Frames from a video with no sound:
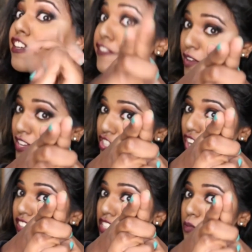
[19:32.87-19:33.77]
If you
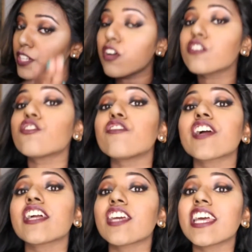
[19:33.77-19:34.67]
enjoyed this video, don't
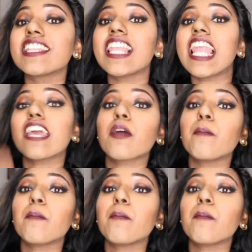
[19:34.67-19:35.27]
forget to hit the like